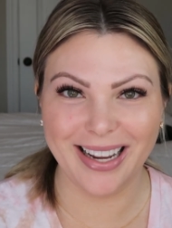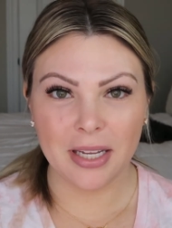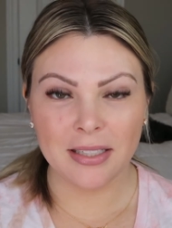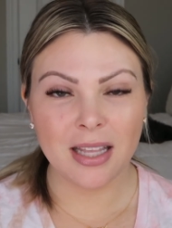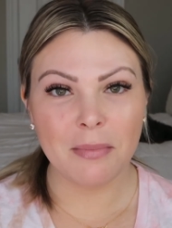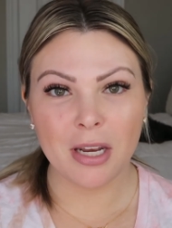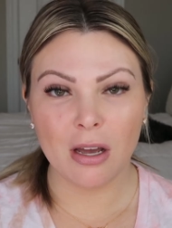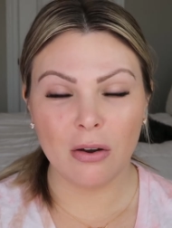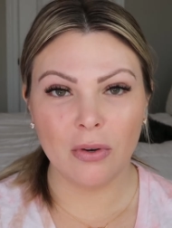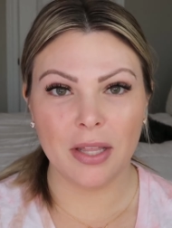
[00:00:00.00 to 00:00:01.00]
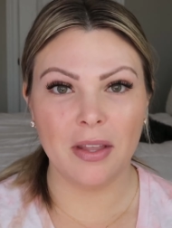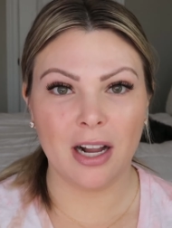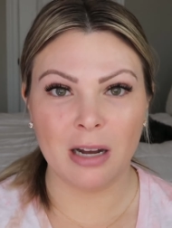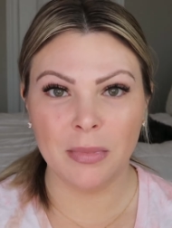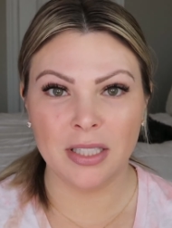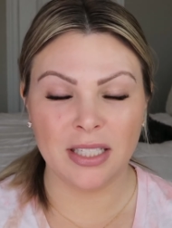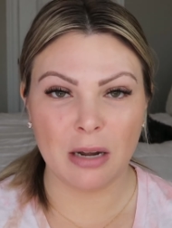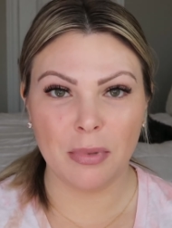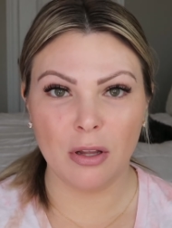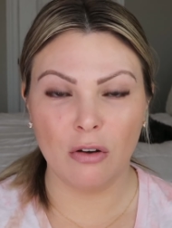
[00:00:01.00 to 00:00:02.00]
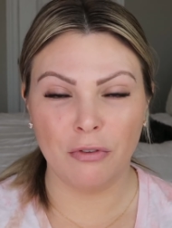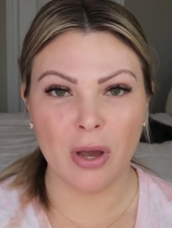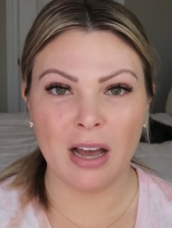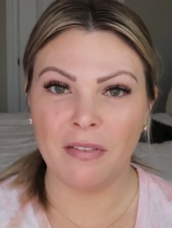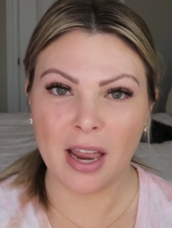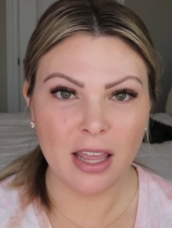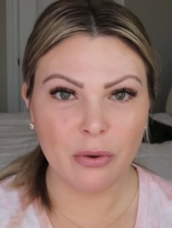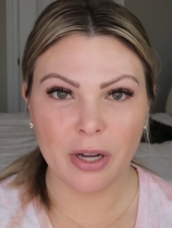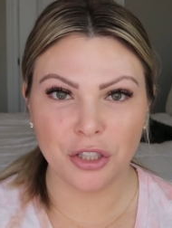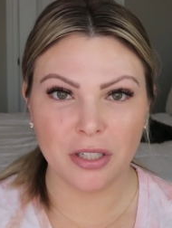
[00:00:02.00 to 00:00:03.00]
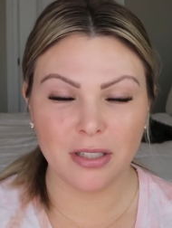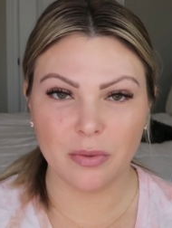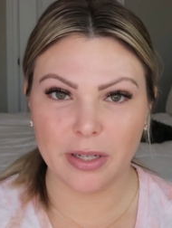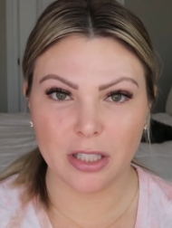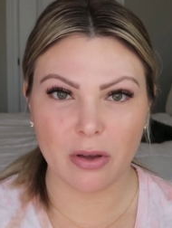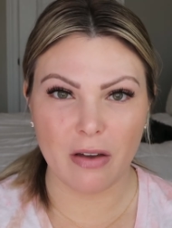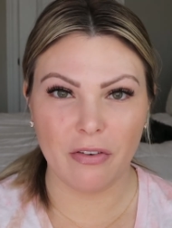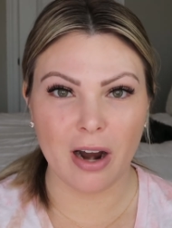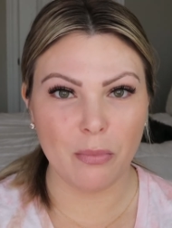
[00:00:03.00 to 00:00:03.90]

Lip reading: Please let me know in the comments down below if you have any questions whatsoever.